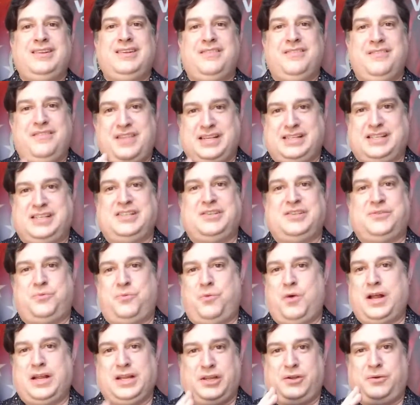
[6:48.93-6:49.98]
This is
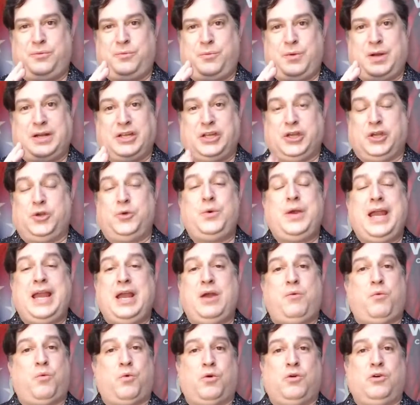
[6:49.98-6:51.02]
what you, when you
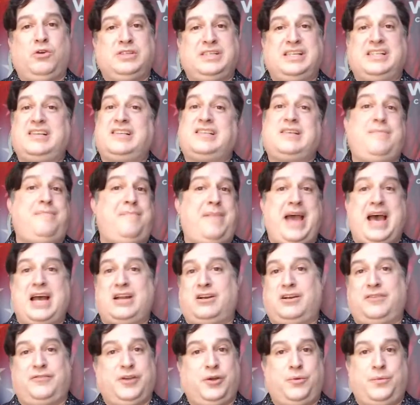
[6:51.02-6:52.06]
hit Worlds, it doesn't
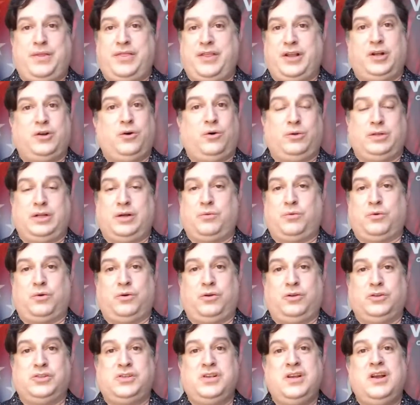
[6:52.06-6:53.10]
matter if you win the gold at
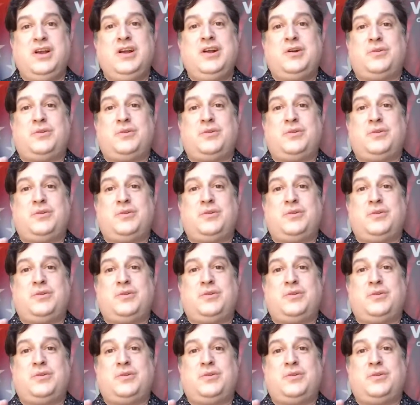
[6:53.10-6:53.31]
Worlds.